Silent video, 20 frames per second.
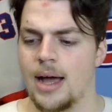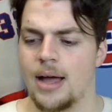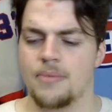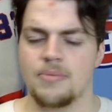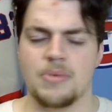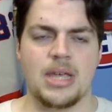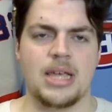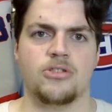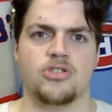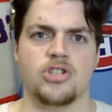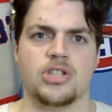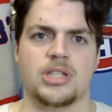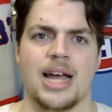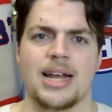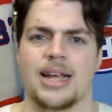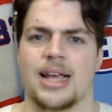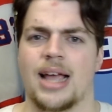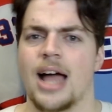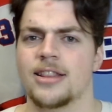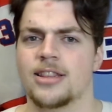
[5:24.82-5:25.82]
He just
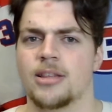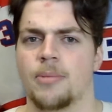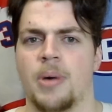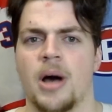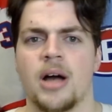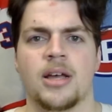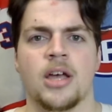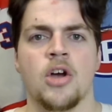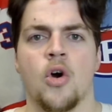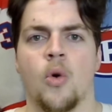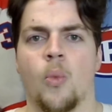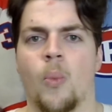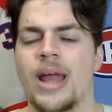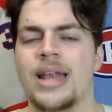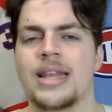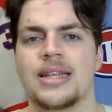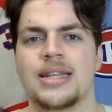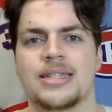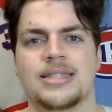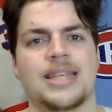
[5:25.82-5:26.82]
kind of got the puck,
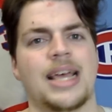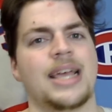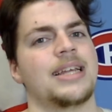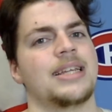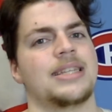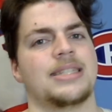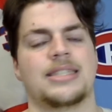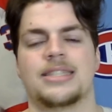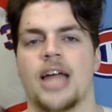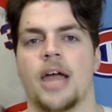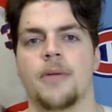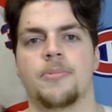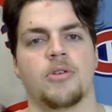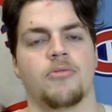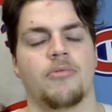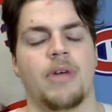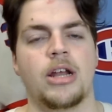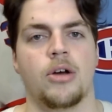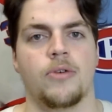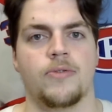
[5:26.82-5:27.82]
waited a second, and sniped it
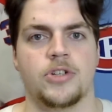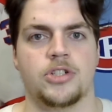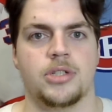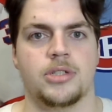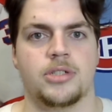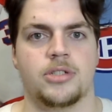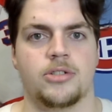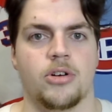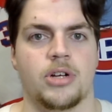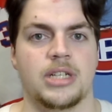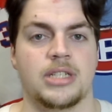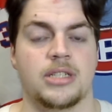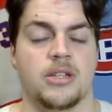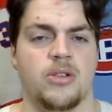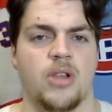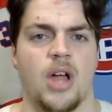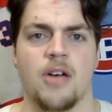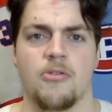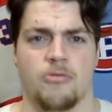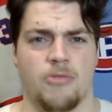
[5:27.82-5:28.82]
right over Shesterkin's
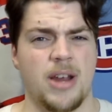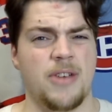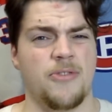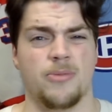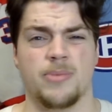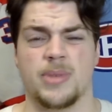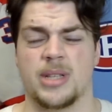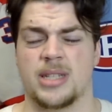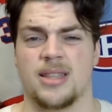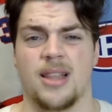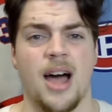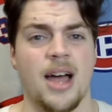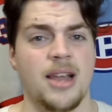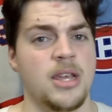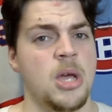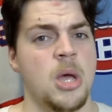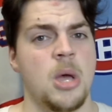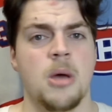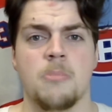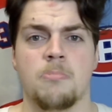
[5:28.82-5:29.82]
glove, right from the slot.
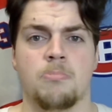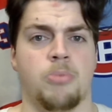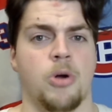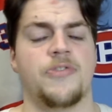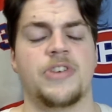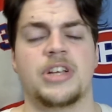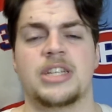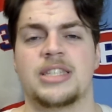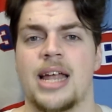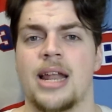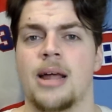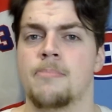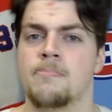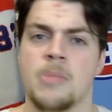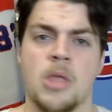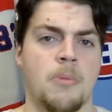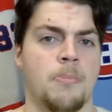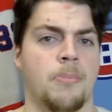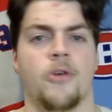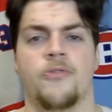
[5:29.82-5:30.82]
Perfect
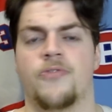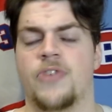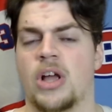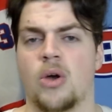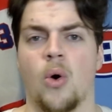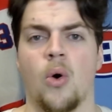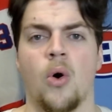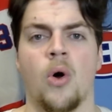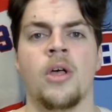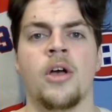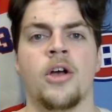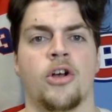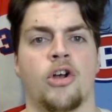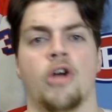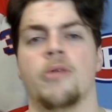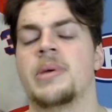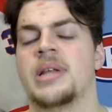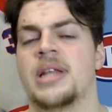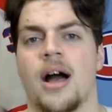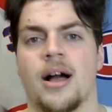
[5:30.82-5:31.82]
setup, perfect goal.
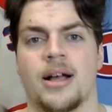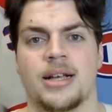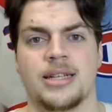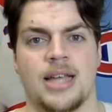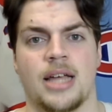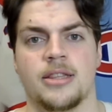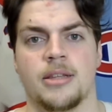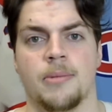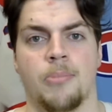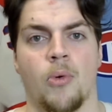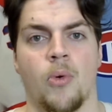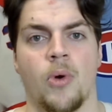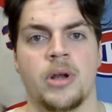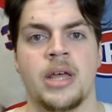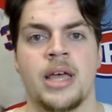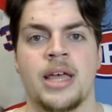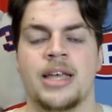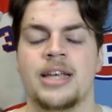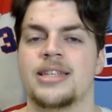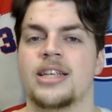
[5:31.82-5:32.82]
Kirby Dach is on the board.
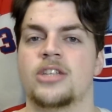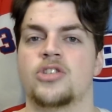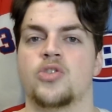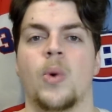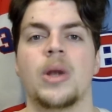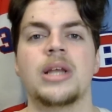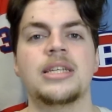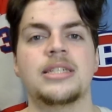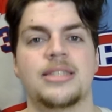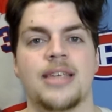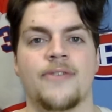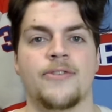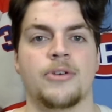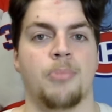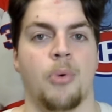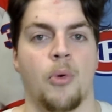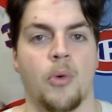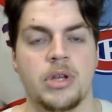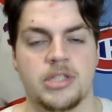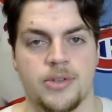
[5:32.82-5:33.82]
He's at 27
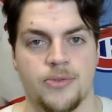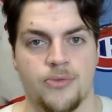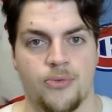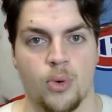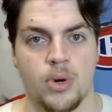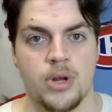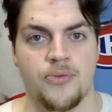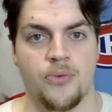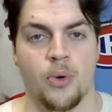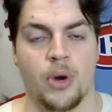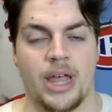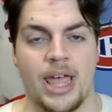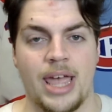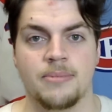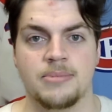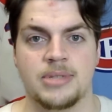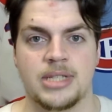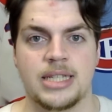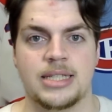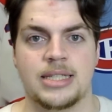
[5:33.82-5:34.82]
points in 44
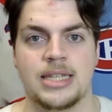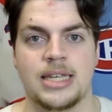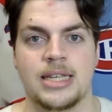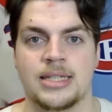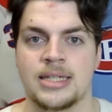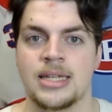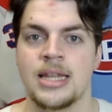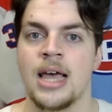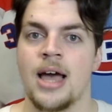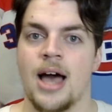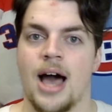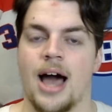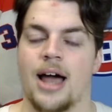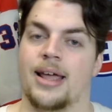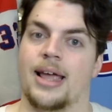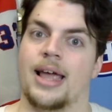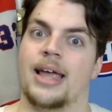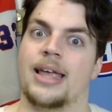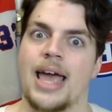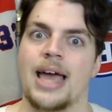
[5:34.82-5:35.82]
games this season.
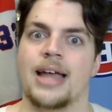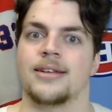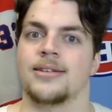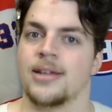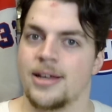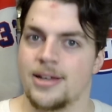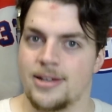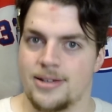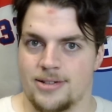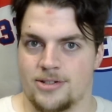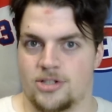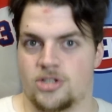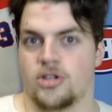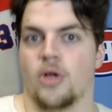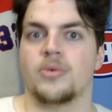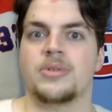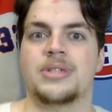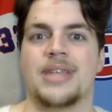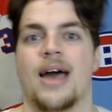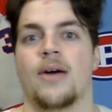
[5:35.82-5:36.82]
Again,
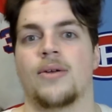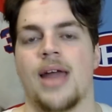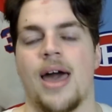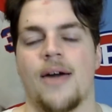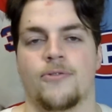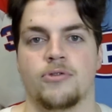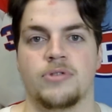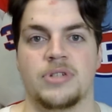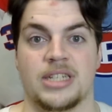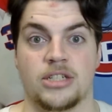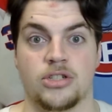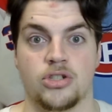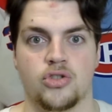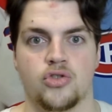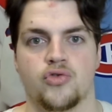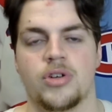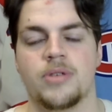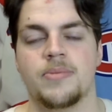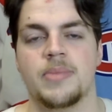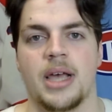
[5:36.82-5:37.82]
slowed down after his
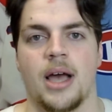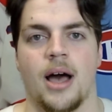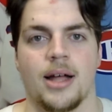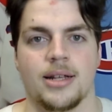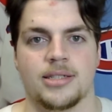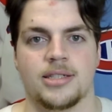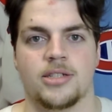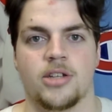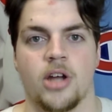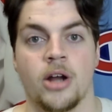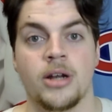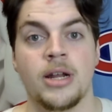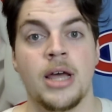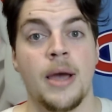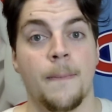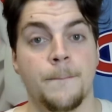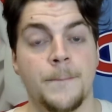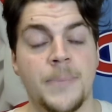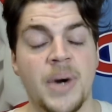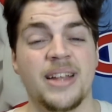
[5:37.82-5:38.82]
extremely hot start.
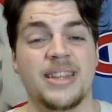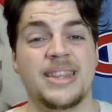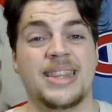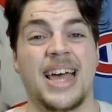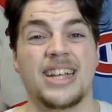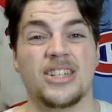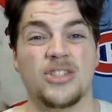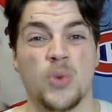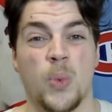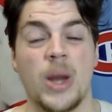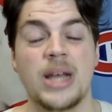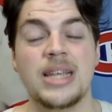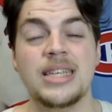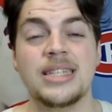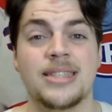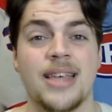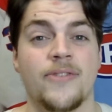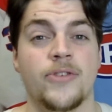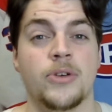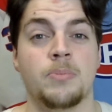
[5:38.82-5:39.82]
But that
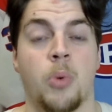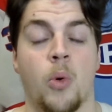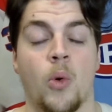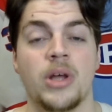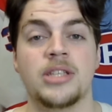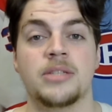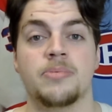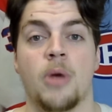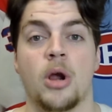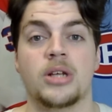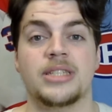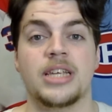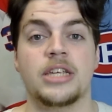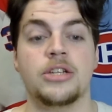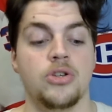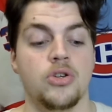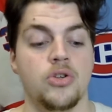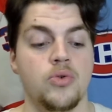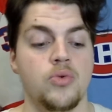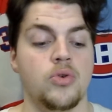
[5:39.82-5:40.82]
27 points marks a
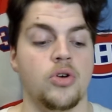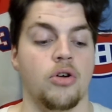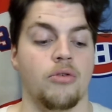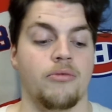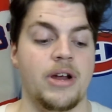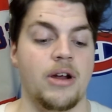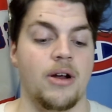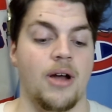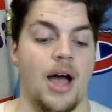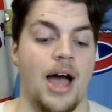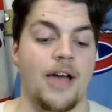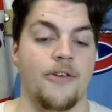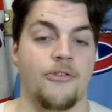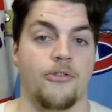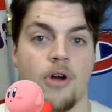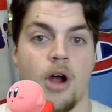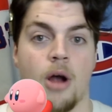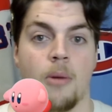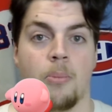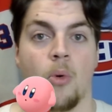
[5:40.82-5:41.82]
new career high
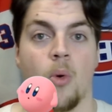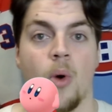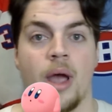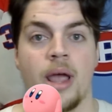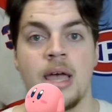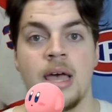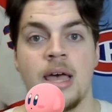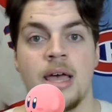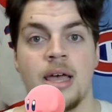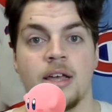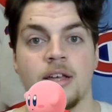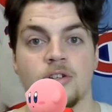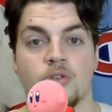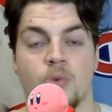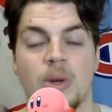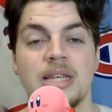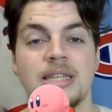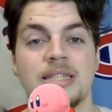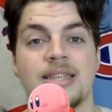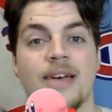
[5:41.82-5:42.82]
for our boy.
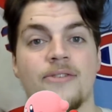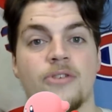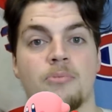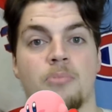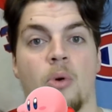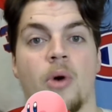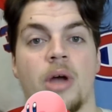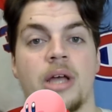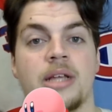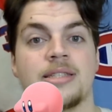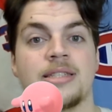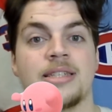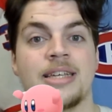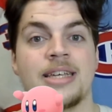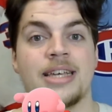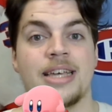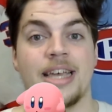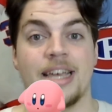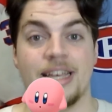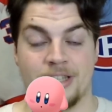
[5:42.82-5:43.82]
27 points
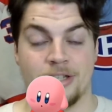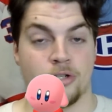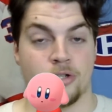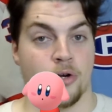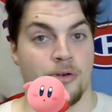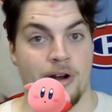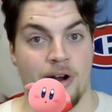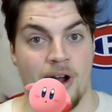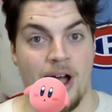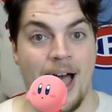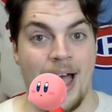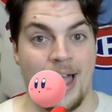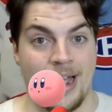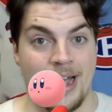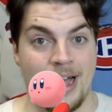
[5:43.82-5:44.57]
is his career high.